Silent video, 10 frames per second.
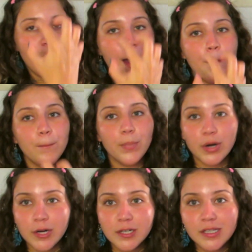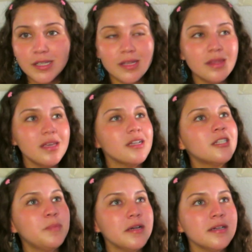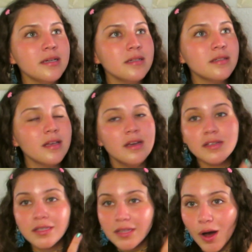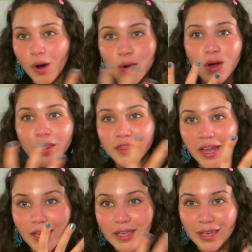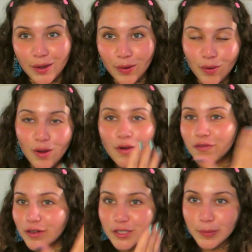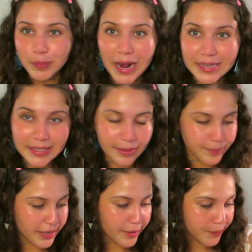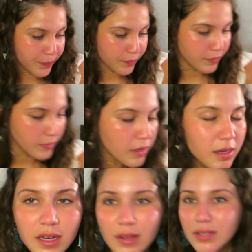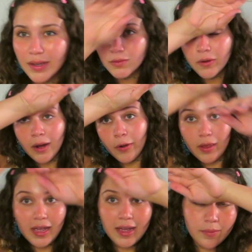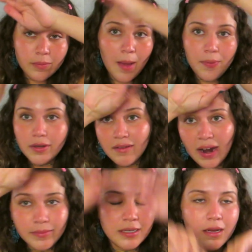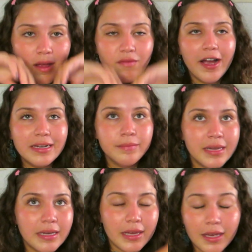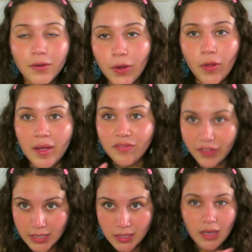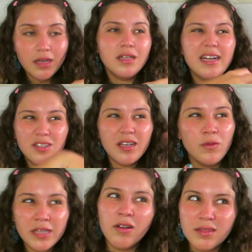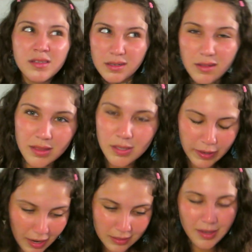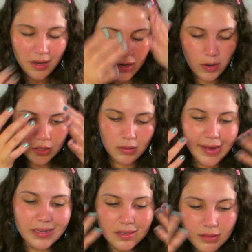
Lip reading: immersed in the experience. So thank you for surprising me. Also, ignore how oily I am. I put like vitamin E oil on my face because I just like was out in the sun a lot this weekend, and I wanted to like